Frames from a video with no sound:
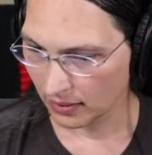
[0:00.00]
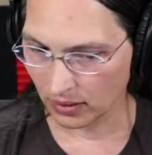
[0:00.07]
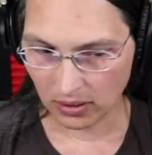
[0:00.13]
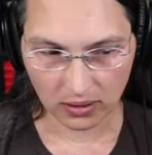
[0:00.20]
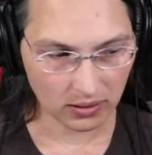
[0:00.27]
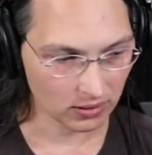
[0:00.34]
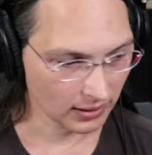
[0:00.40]

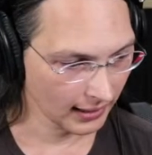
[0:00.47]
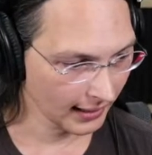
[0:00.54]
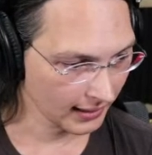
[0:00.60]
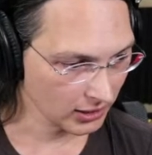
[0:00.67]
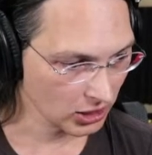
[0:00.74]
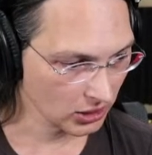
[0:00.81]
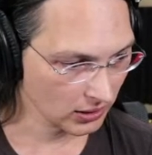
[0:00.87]
are
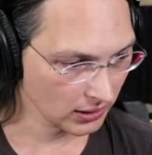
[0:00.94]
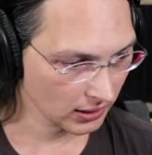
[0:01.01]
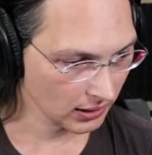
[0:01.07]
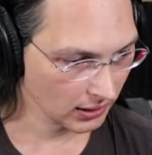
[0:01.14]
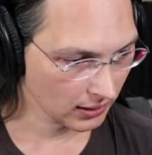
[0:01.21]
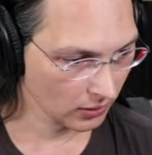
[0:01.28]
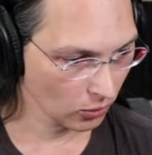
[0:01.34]

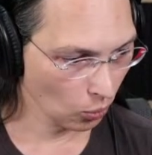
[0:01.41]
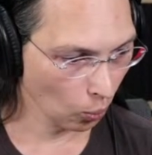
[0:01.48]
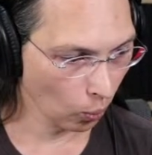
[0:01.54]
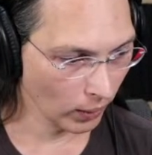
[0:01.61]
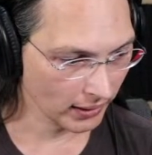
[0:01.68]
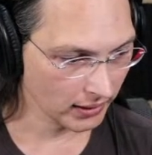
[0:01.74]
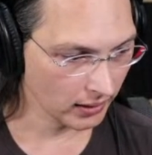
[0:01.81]
actually
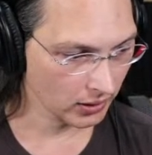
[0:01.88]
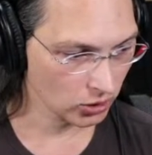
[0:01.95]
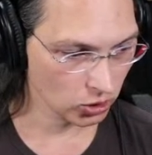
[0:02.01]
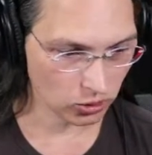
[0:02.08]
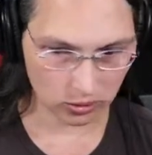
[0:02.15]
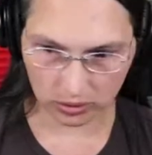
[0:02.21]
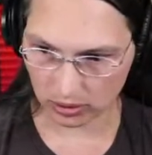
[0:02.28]
what
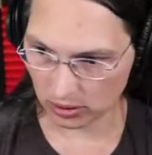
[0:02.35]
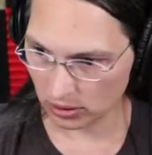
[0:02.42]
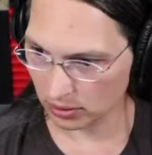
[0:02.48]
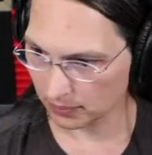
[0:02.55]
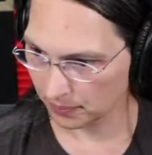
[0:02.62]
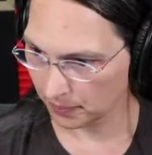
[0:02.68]
control